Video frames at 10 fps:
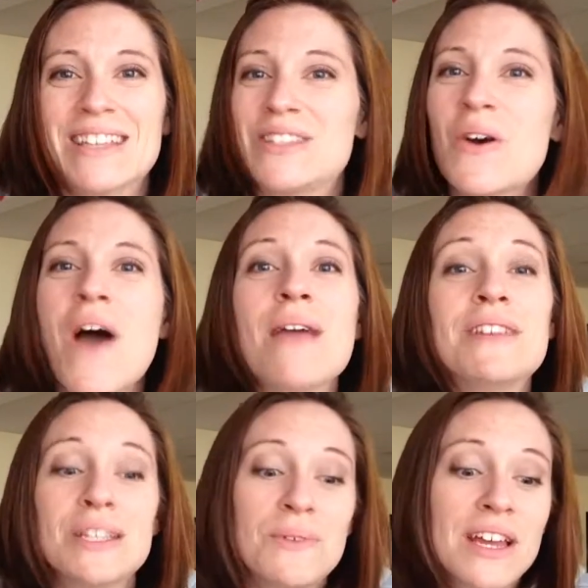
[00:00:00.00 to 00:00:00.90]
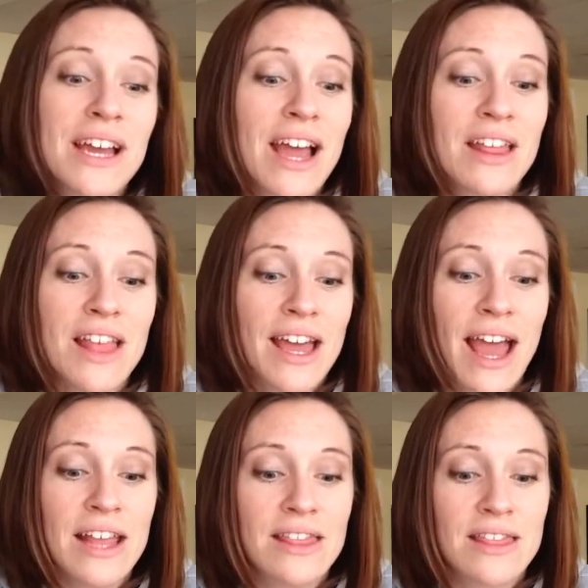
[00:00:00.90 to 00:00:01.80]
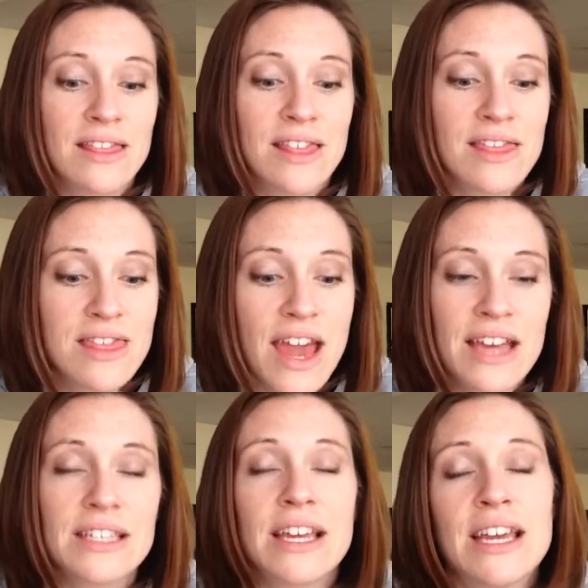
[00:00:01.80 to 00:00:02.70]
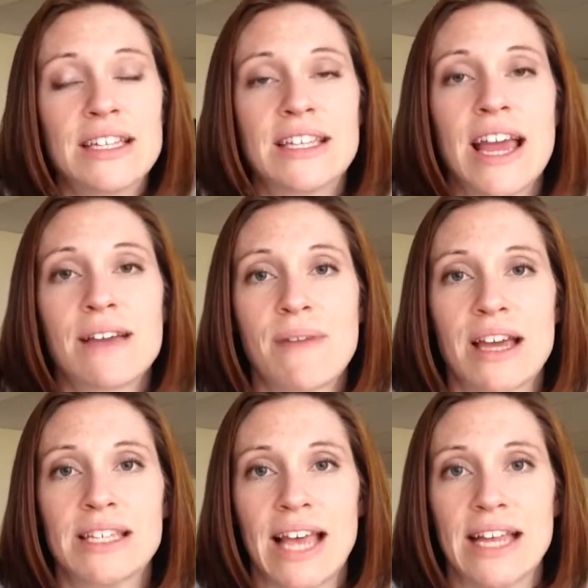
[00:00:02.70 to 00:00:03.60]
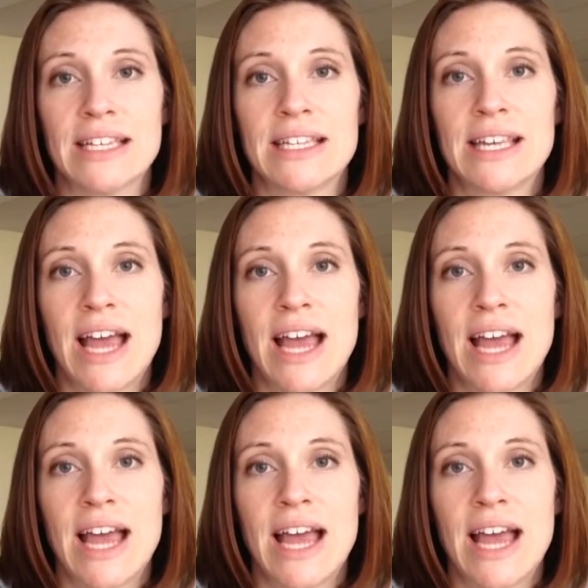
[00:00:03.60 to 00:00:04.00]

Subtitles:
So I'm just really like the things that he's saying make sense.